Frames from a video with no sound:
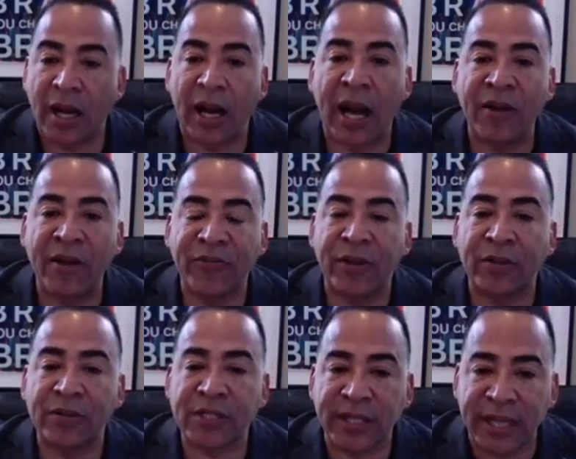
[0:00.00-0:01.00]
I
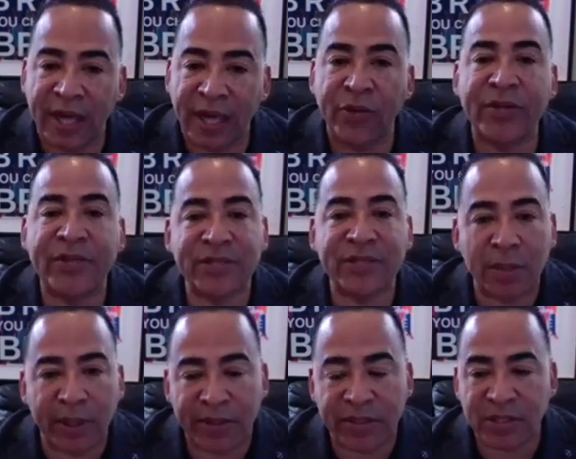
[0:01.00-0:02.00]
felt together in some
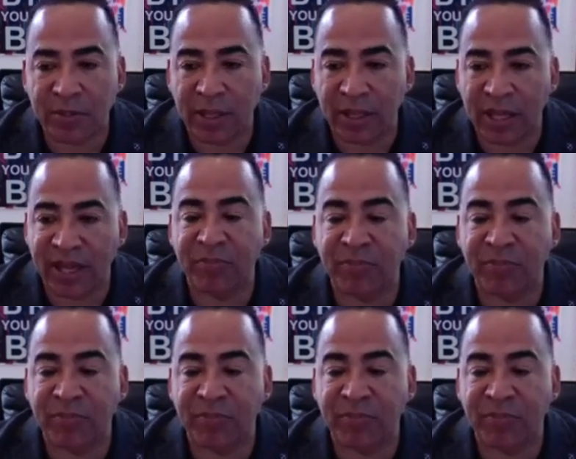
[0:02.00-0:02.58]
areas of my life,